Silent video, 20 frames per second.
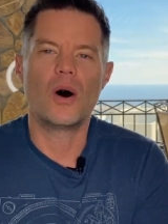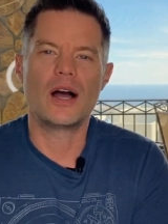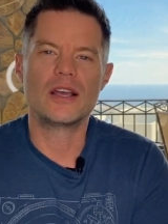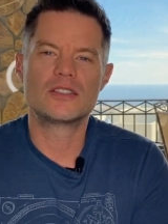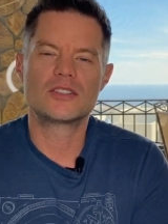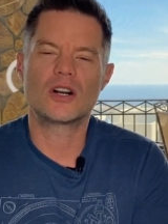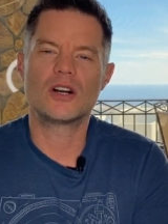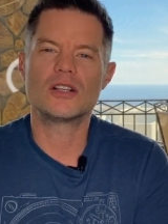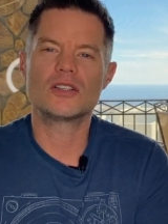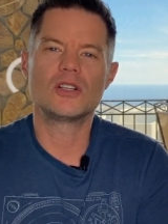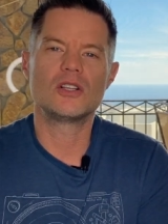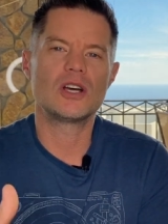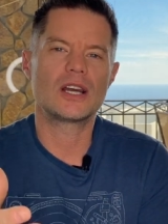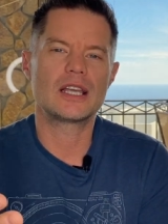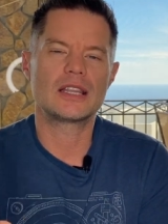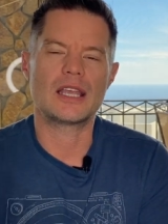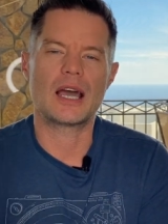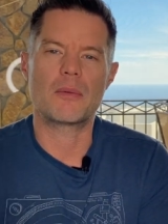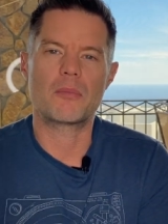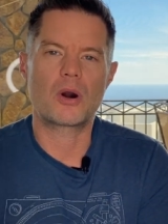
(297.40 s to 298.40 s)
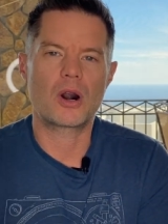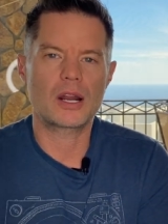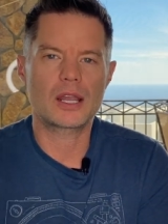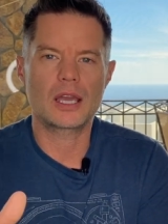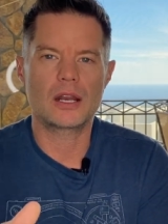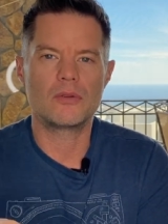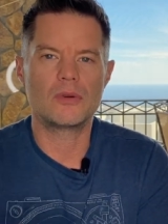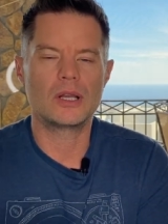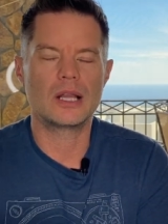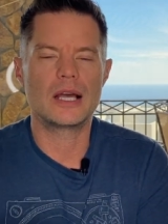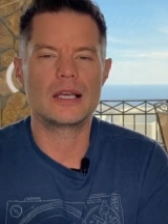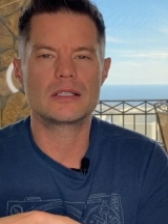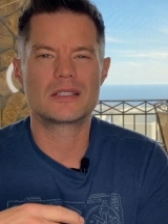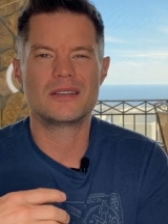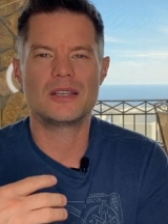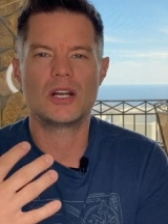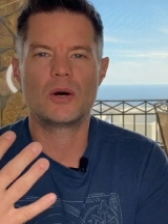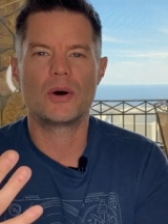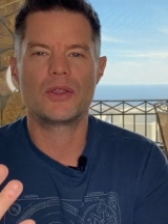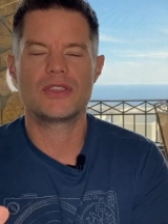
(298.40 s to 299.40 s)
I started to look at that market and realized,
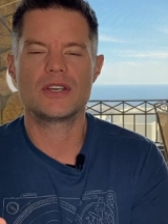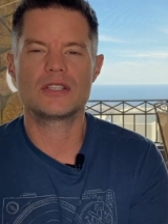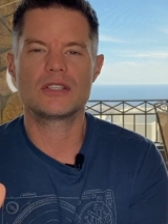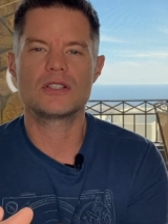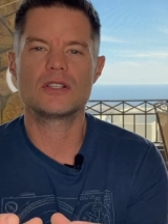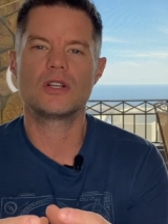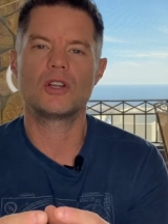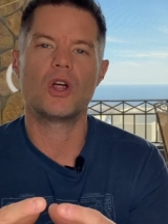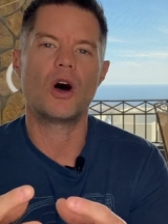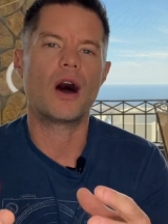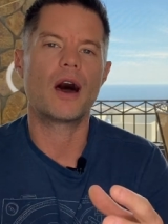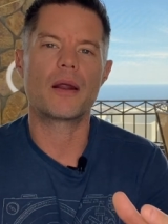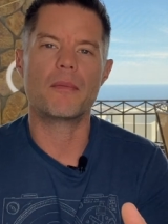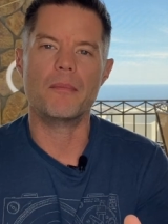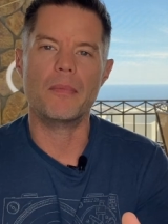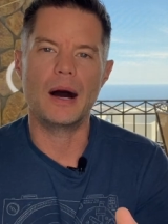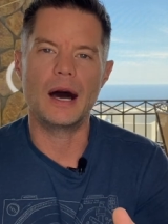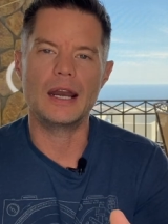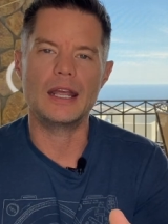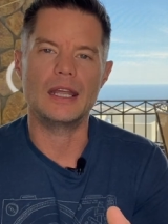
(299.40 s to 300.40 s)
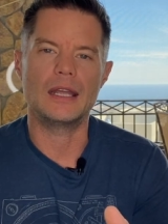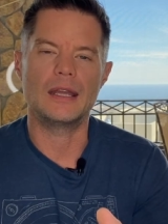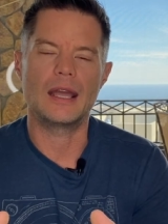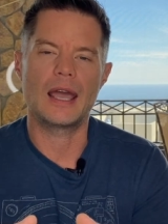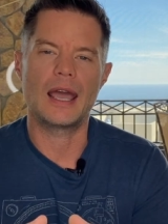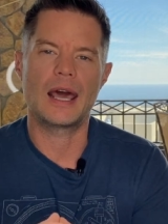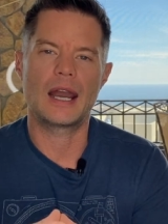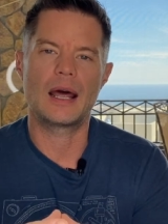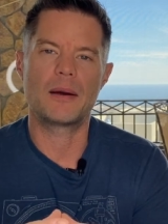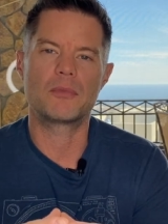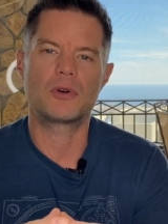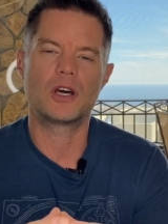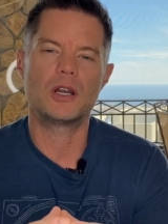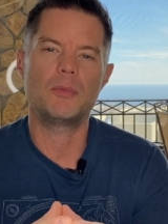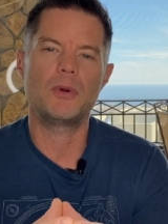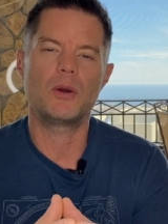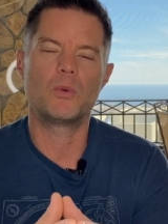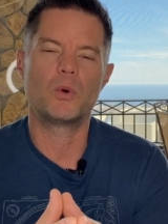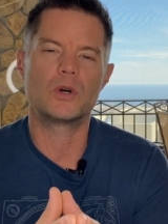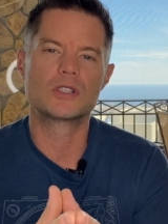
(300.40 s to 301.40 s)
you know what, this is a lot of money and I'm gonna
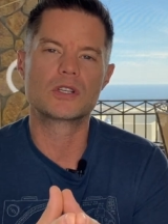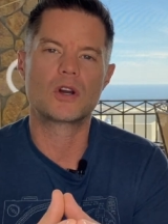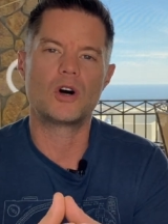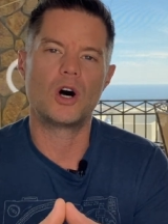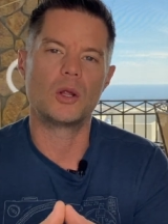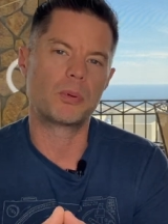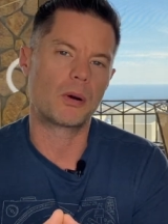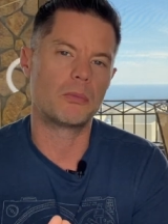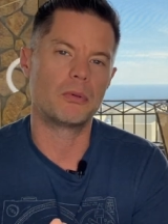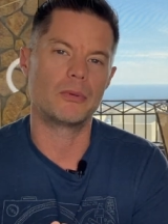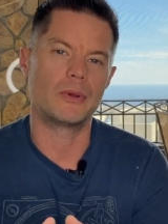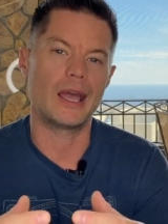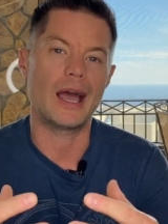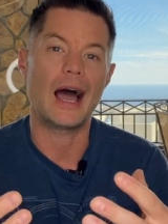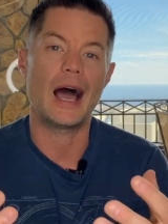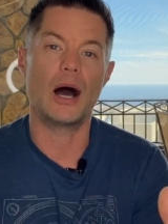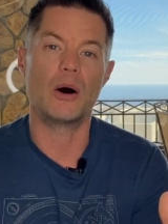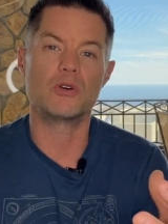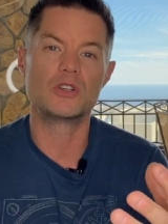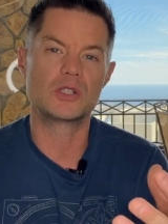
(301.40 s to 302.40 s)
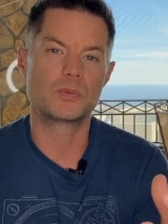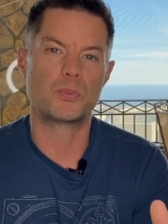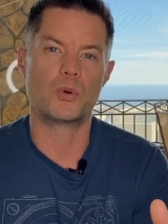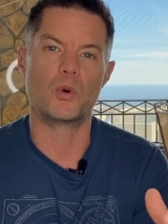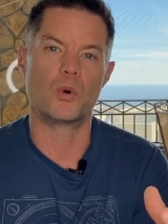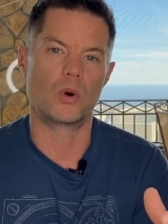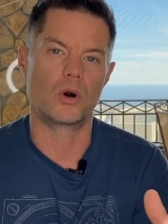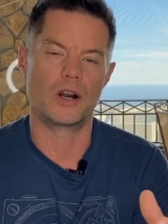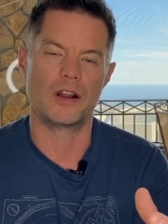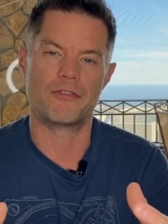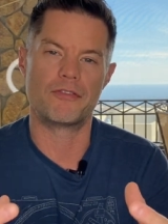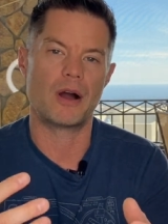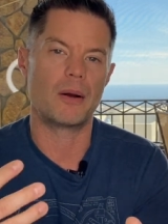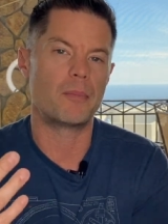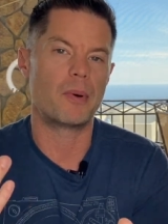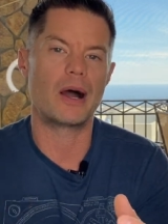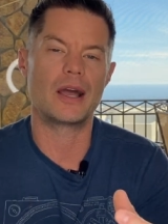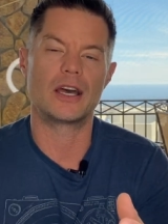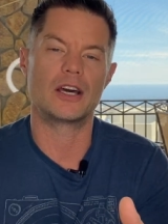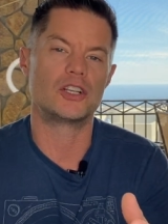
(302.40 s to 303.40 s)
be what's called probably house poor if I
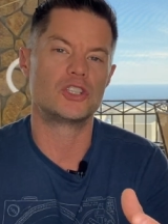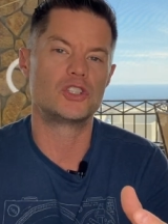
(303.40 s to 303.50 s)
buy a